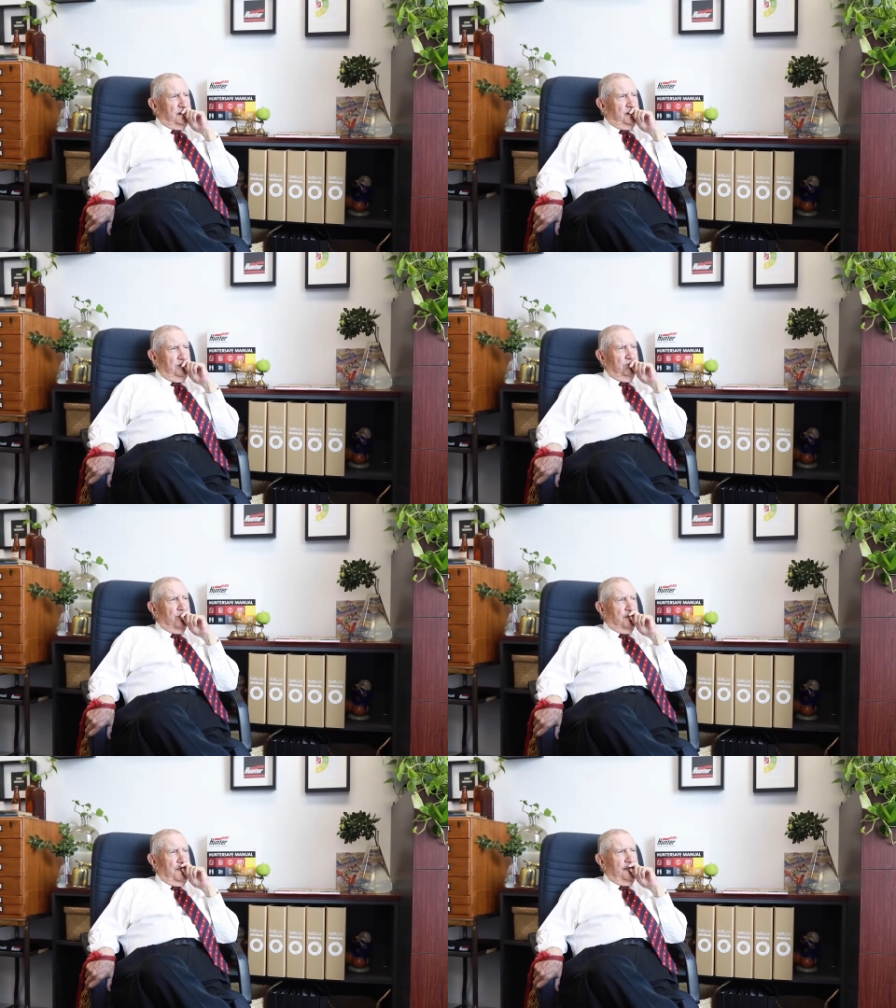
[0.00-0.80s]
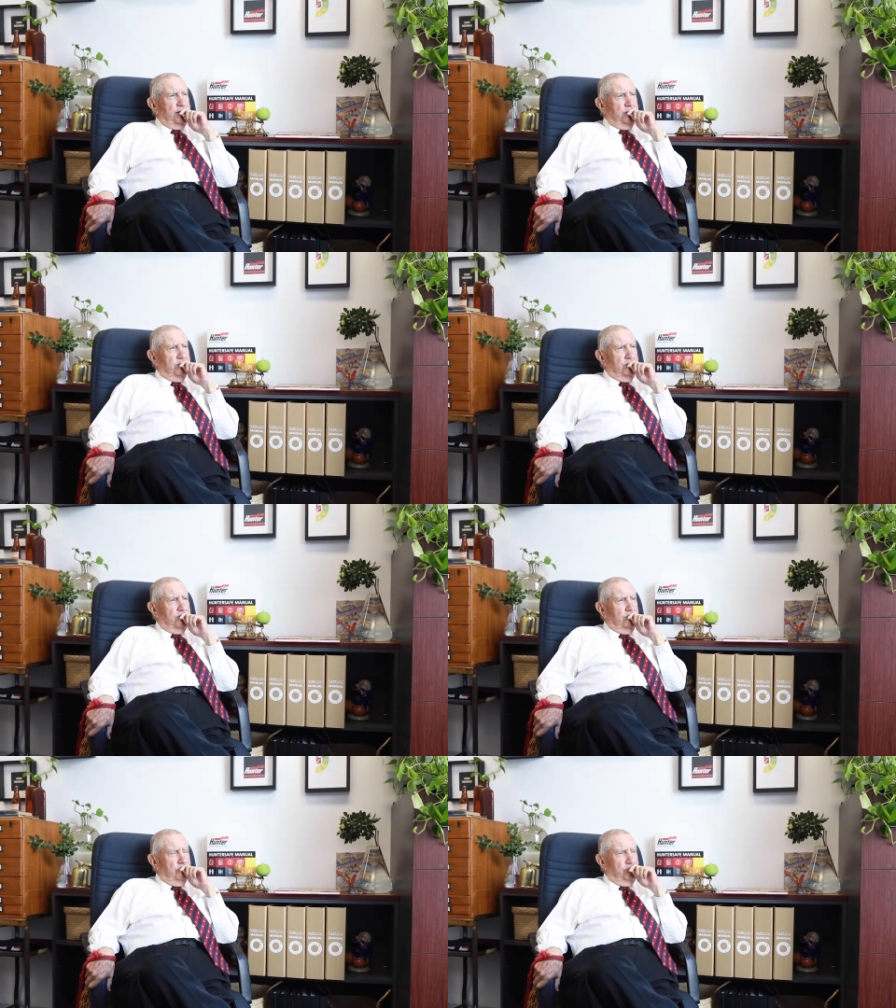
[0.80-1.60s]
you've got
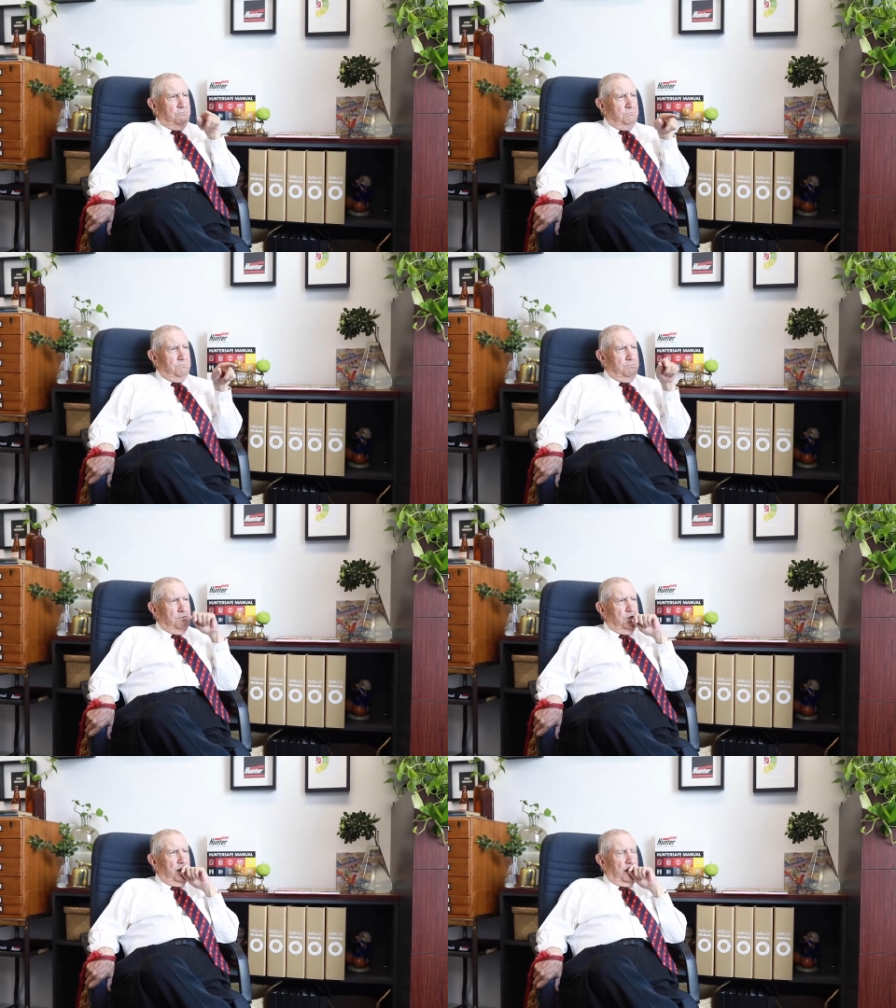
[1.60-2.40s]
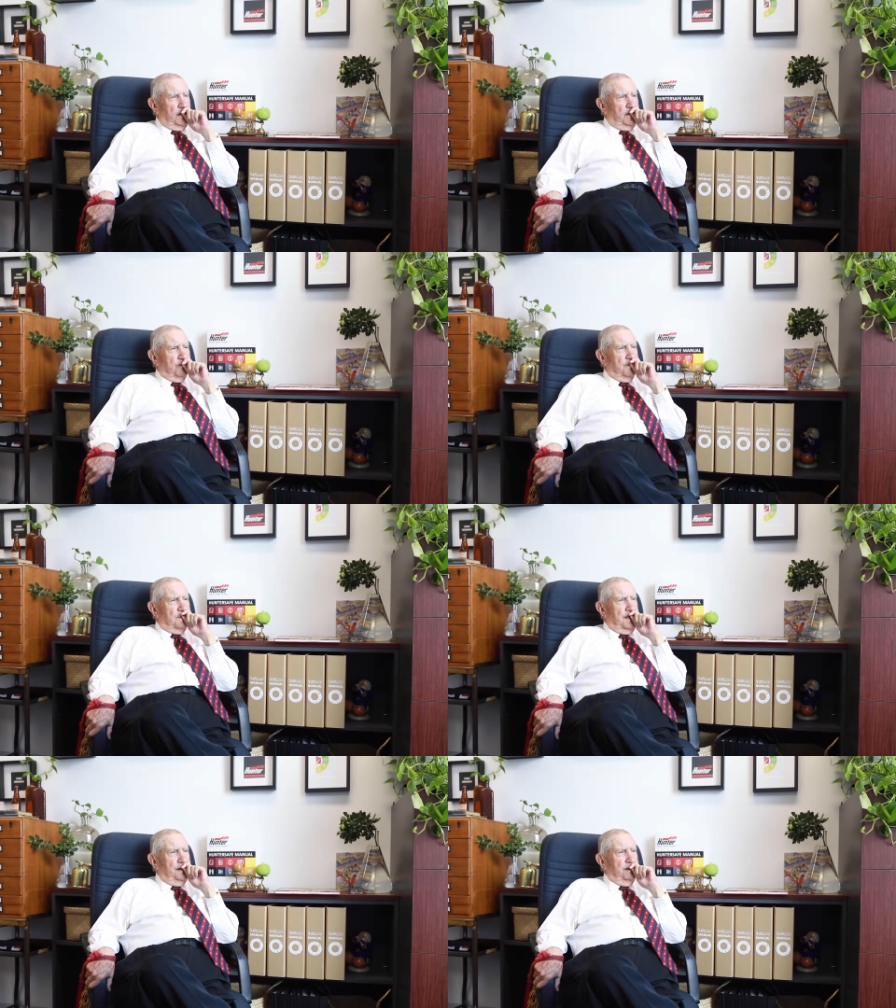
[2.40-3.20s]
82, you
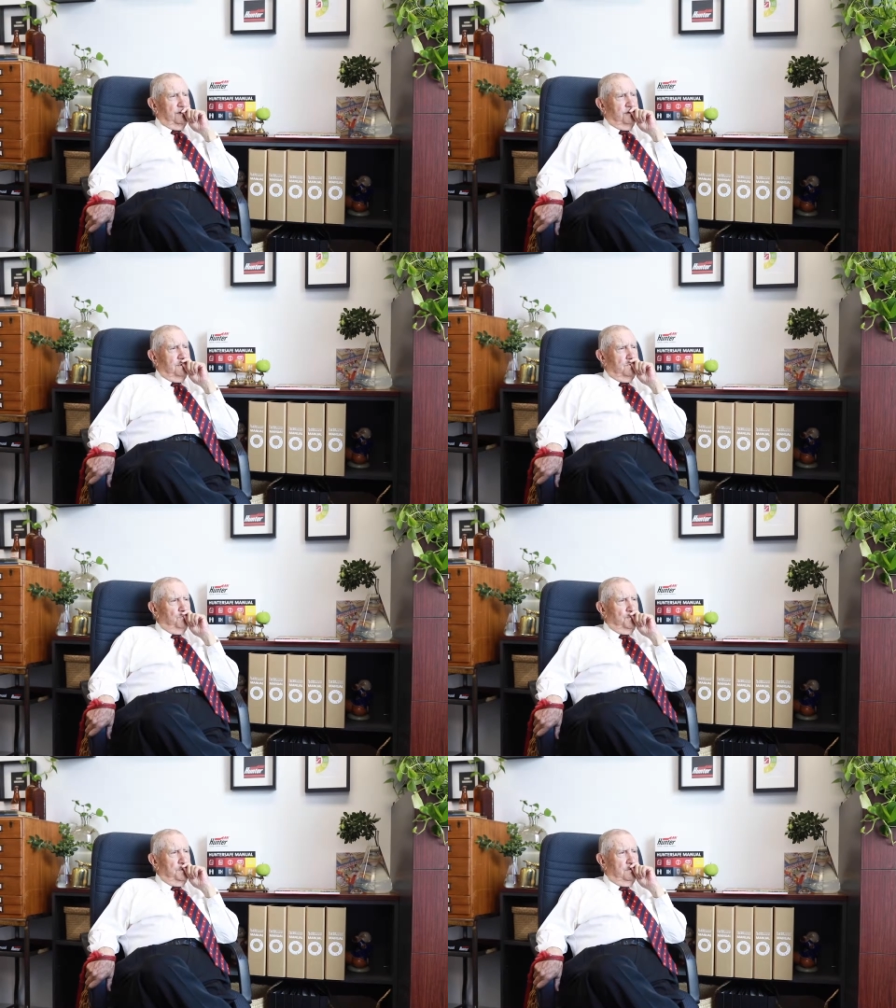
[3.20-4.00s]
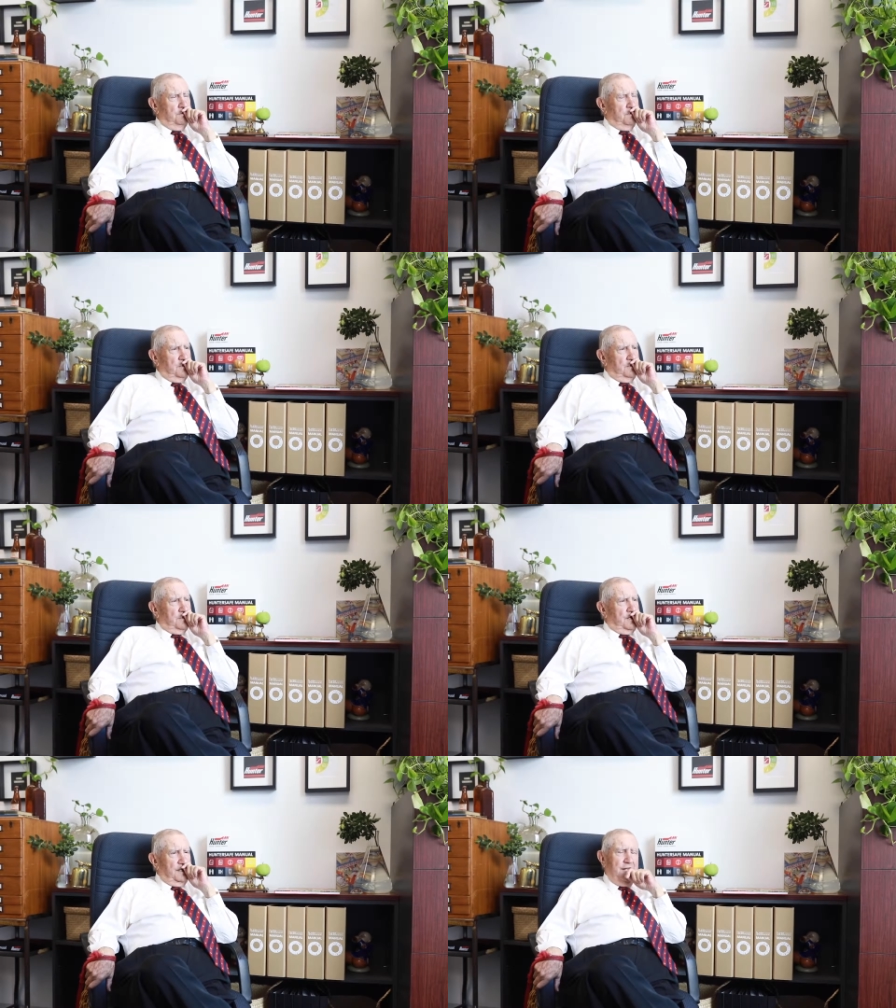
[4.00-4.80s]
got 82, Bill,
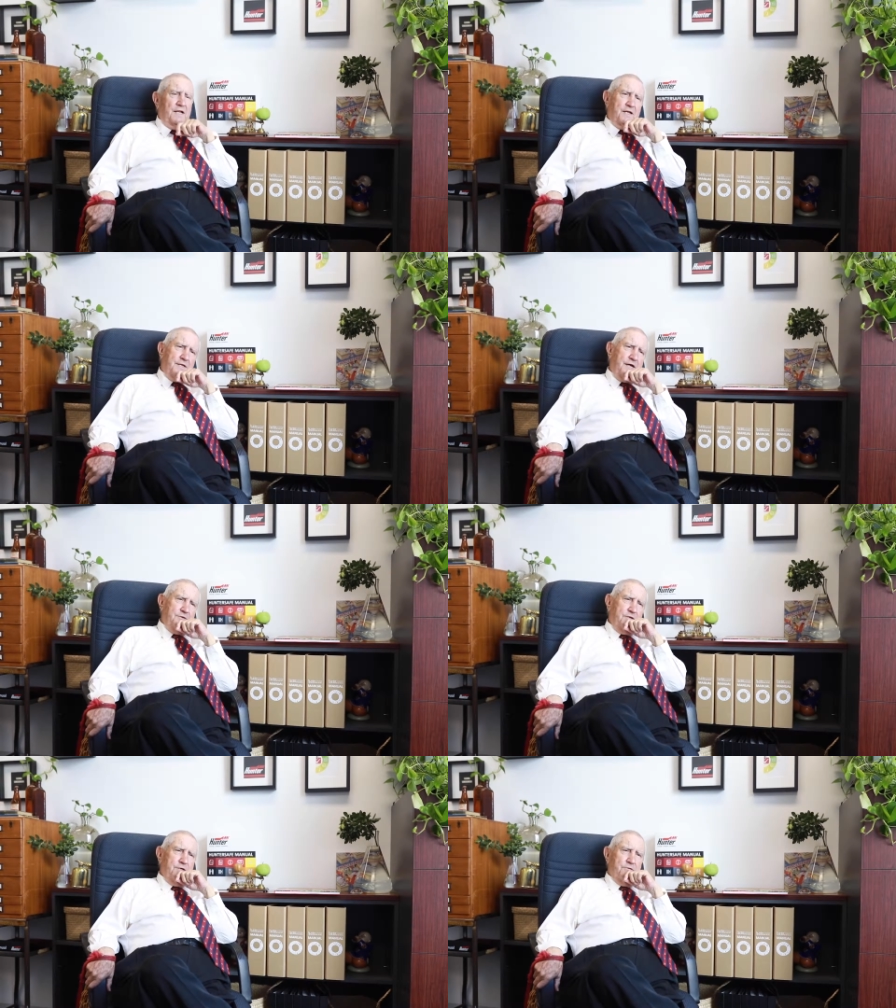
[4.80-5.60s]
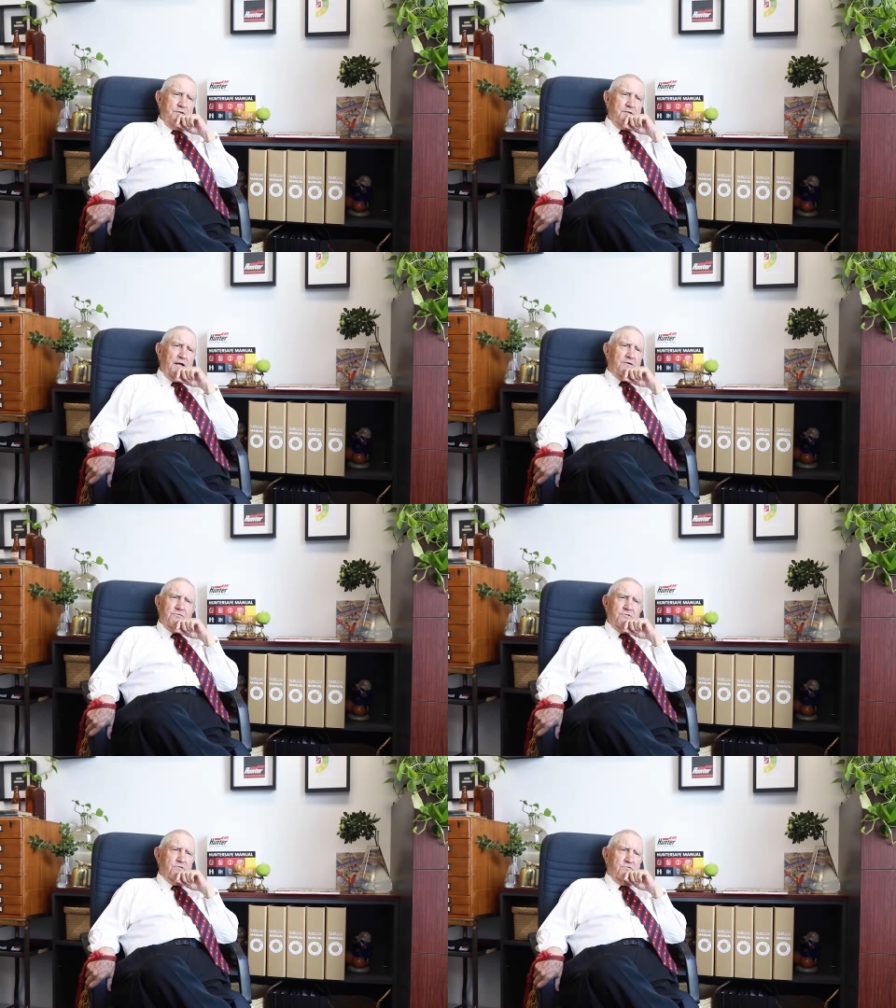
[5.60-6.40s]
and Alan O'Neill, the Dux
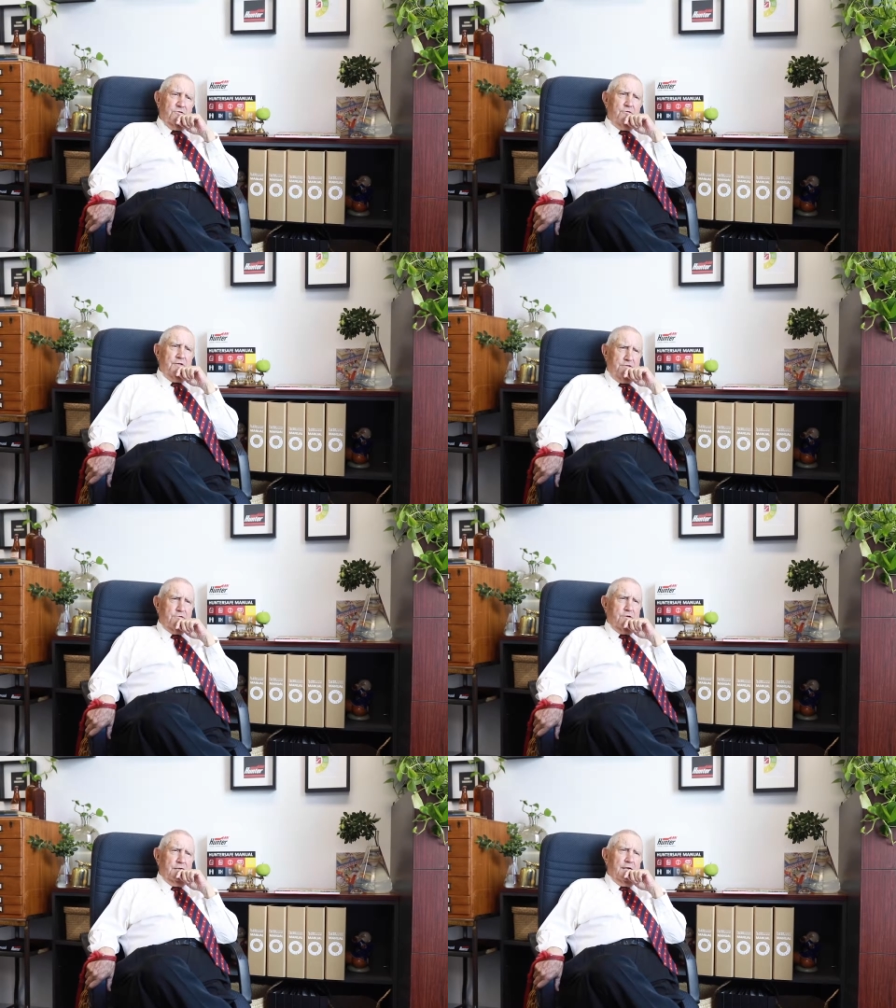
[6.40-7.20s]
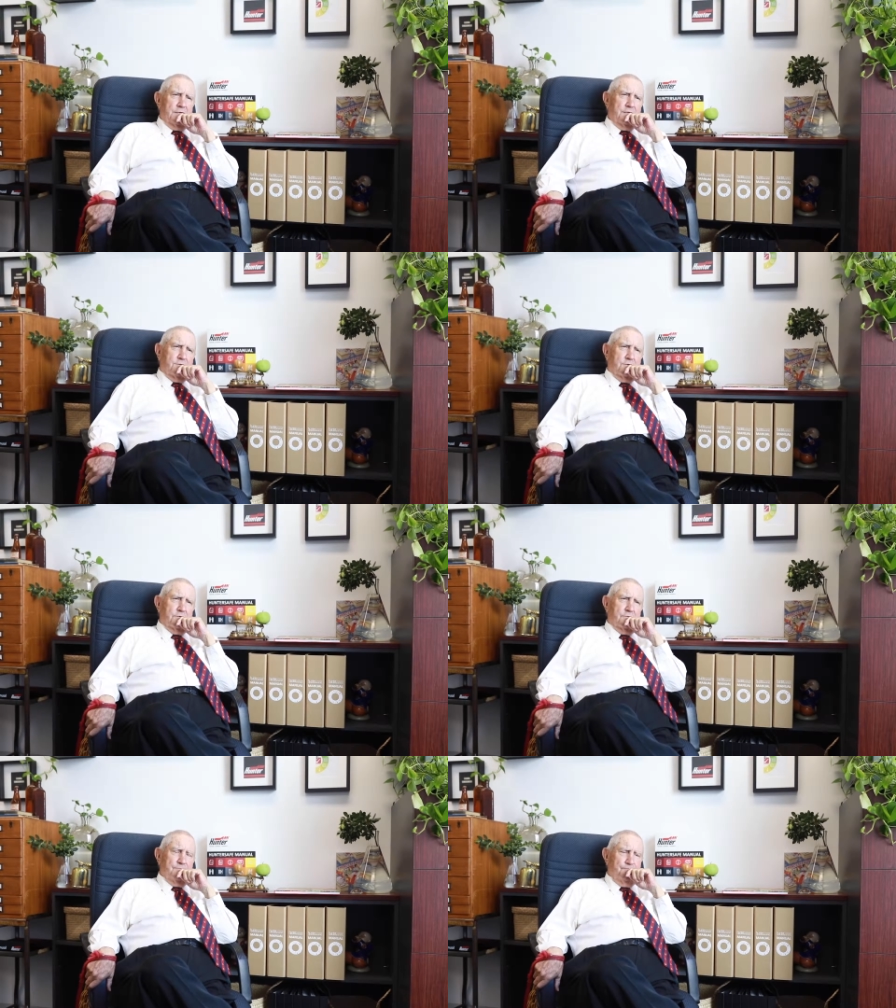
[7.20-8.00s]
of the school, he's got 82.